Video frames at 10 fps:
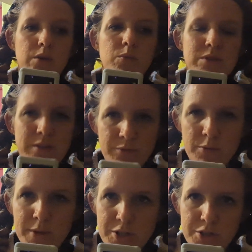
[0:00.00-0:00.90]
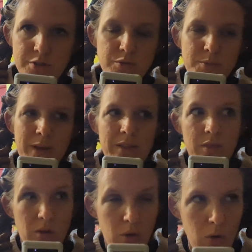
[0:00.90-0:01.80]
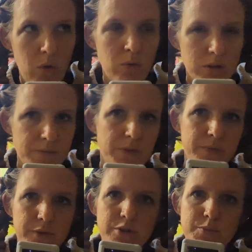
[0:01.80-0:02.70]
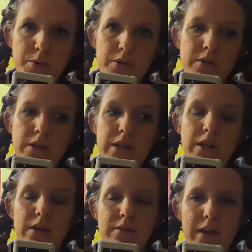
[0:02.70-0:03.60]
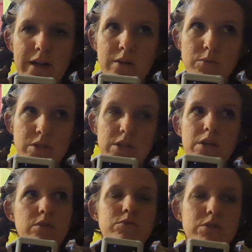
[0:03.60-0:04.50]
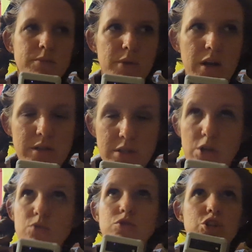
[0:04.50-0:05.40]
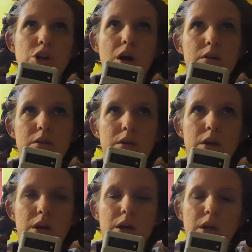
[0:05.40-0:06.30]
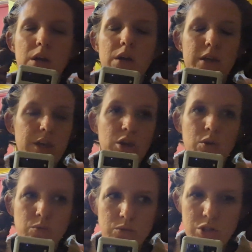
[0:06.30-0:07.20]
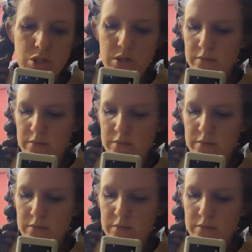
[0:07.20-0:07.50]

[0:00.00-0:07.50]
was information you spent the whole of the first book gleaning, and it was a huge surprise, huge shock, huge